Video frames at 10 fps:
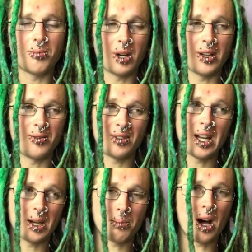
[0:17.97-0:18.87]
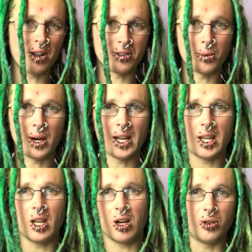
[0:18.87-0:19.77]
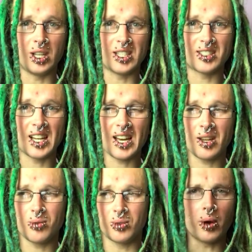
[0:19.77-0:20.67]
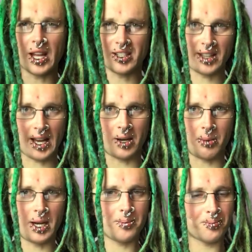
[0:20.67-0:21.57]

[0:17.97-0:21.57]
My nana passed away New Year's Day, but we'll get to that in a minute.